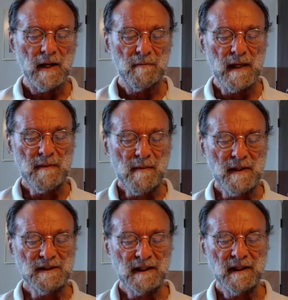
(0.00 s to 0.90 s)
may be
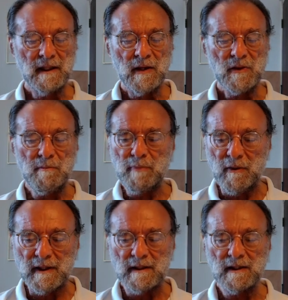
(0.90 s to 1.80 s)
missing the
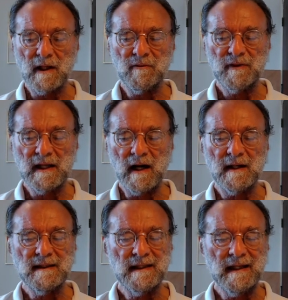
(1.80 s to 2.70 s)
point of the
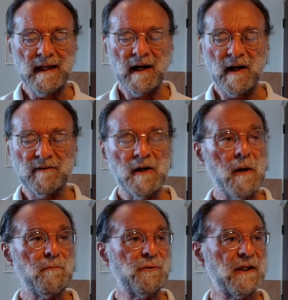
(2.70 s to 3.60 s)
idea of
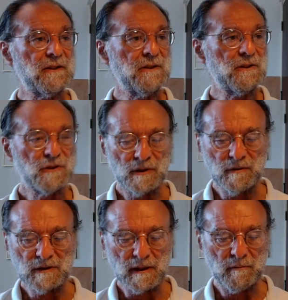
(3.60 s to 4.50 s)
presence to
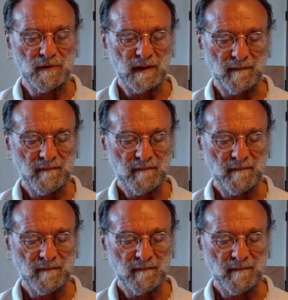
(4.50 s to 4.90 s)
something.